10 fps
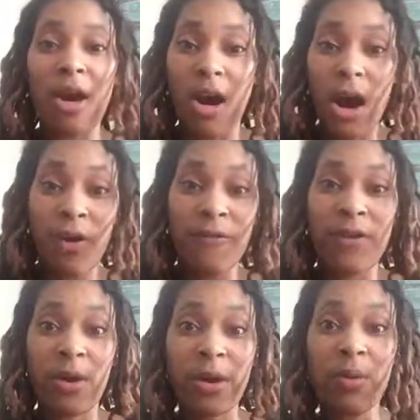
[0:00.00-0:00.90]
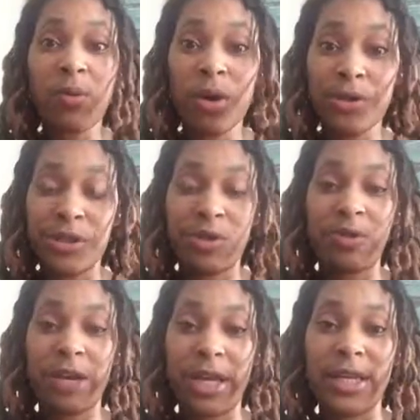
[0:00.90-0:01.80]
are our very worst
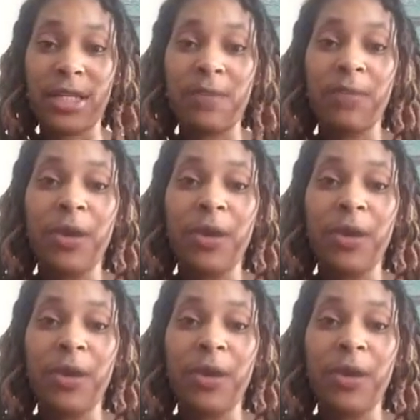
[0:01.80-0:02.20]
critics.